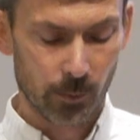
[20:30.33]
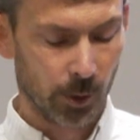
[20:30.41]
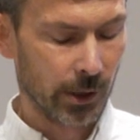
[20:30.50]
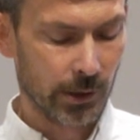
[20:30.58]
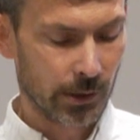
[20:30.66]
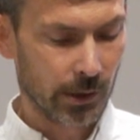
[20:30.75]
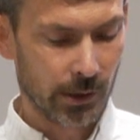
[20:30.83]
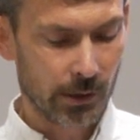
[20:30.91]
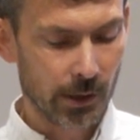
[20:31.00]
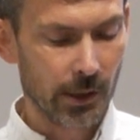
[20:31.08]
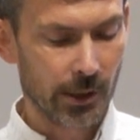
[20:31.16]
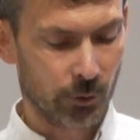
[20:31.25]
but it's it's
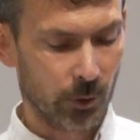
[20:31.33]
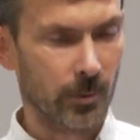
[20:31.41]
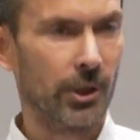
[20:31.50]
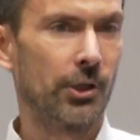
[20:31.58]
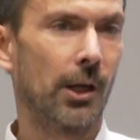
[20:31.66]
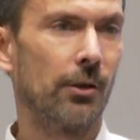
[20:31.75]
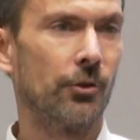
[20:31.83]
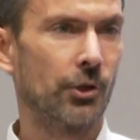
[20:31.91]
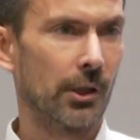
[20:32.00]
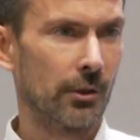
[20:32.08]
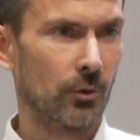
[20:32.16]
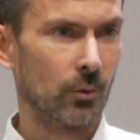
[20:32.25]
still extremely
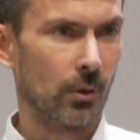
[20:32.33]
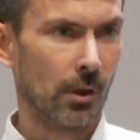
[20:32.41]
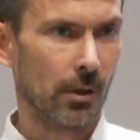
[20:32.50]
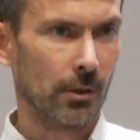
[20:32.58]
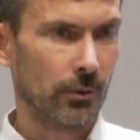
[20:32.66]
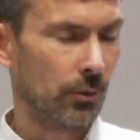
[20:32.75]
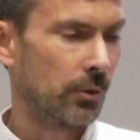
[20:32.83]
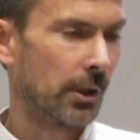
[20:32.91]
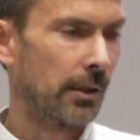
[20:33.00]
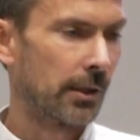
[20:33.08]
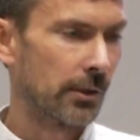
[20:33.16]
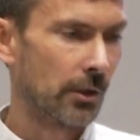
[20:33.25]
challenging to uh, to
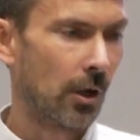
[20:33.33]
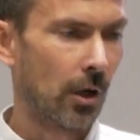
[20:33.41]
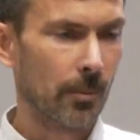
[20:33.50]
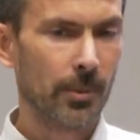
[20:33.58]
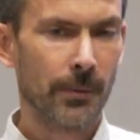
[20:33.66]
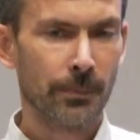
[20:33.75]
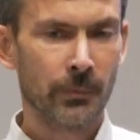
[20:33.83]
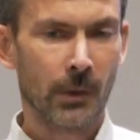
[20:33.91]
scale things up.